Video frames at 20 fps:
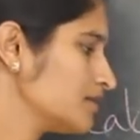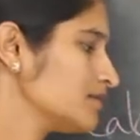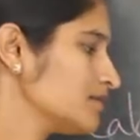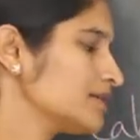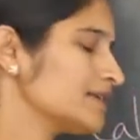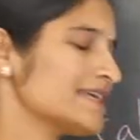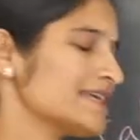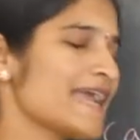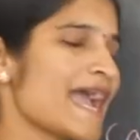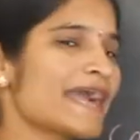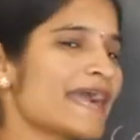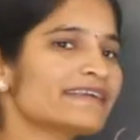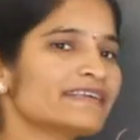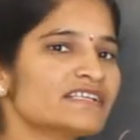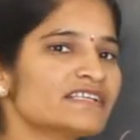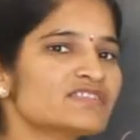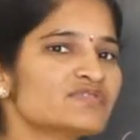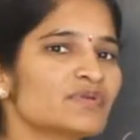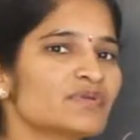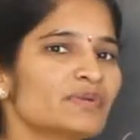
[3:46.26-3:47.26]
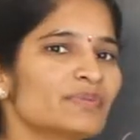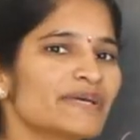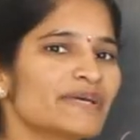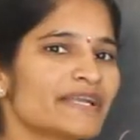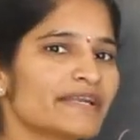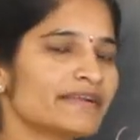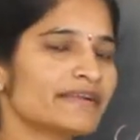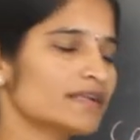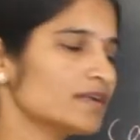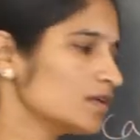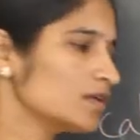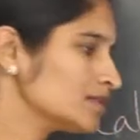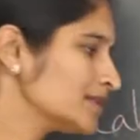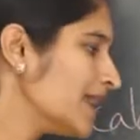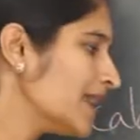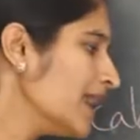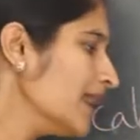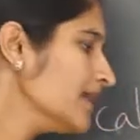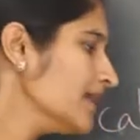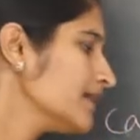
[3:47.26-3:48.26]
reactants will be written on
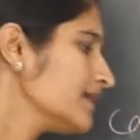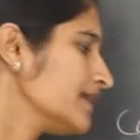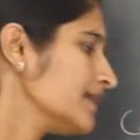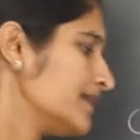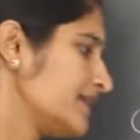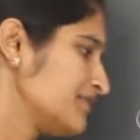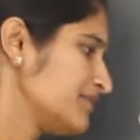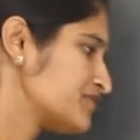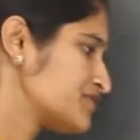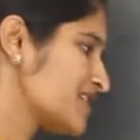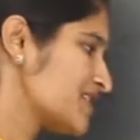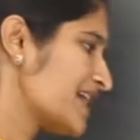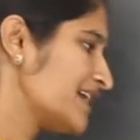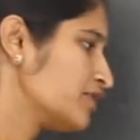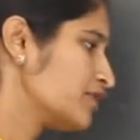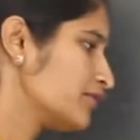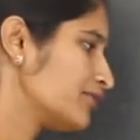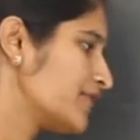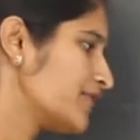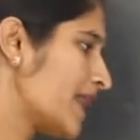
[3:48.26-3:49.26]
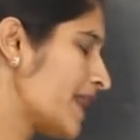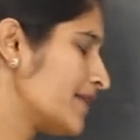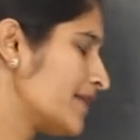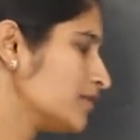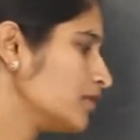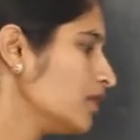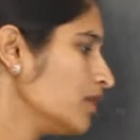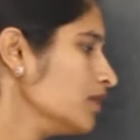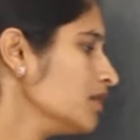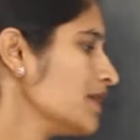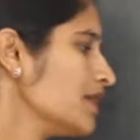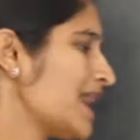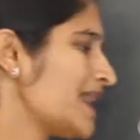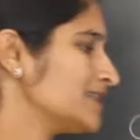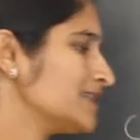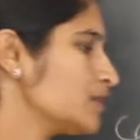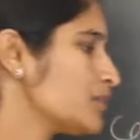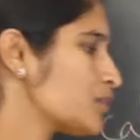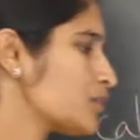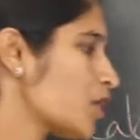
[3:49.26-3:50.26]
the left side of the arrow
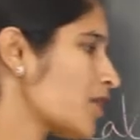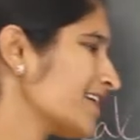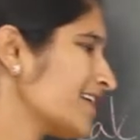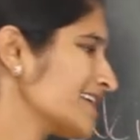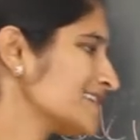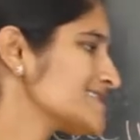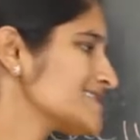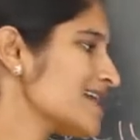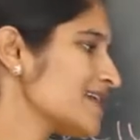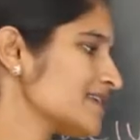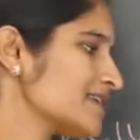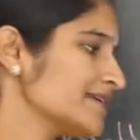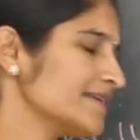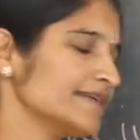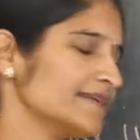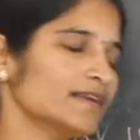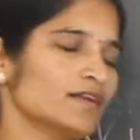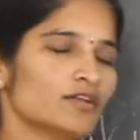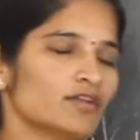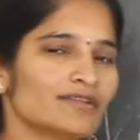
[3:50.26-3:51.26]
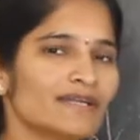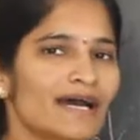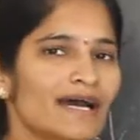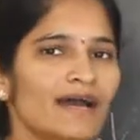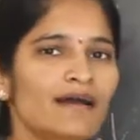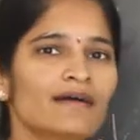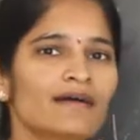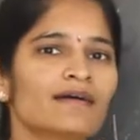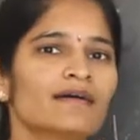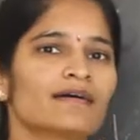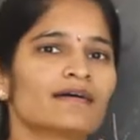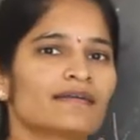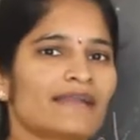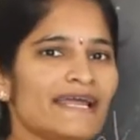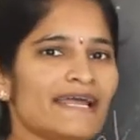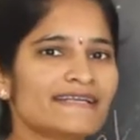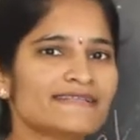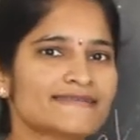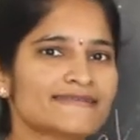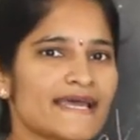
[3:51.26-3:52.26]
and the products are written on the
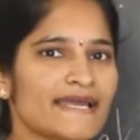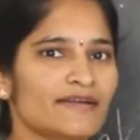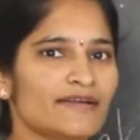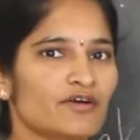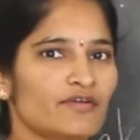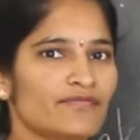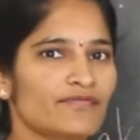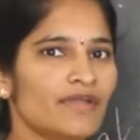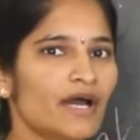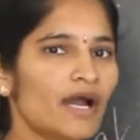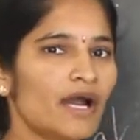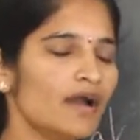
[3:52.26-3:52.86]
right side of the